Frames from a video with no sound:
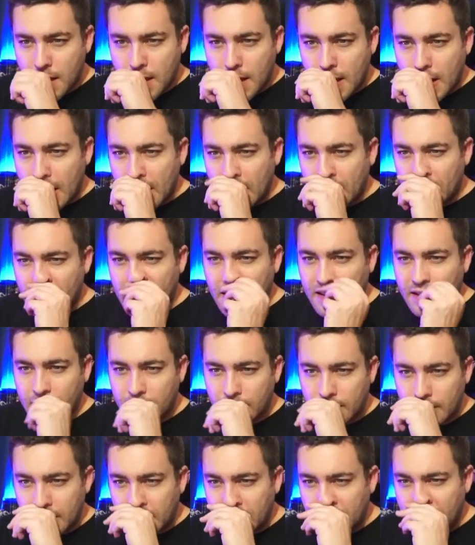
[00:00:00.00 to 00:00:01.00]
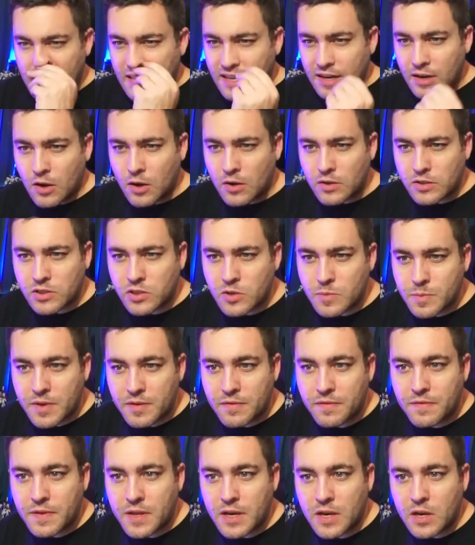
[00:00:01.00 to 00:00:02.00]
It, it can also be
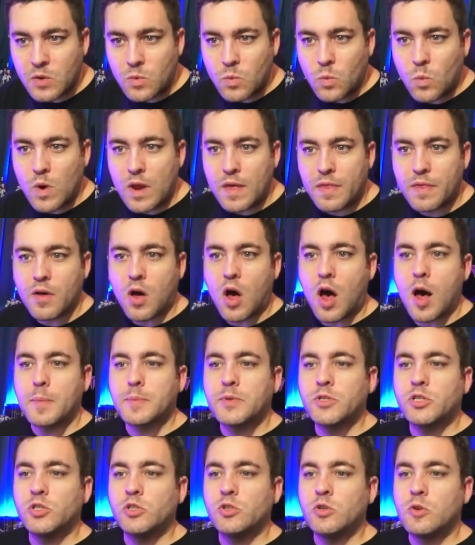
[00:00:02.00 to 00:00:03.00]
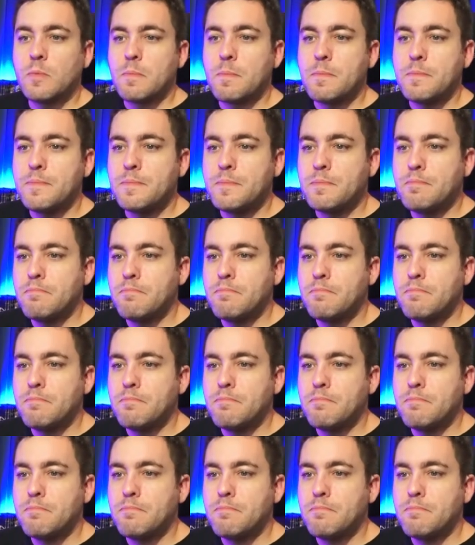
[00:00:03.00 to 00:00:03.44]
fitted with optional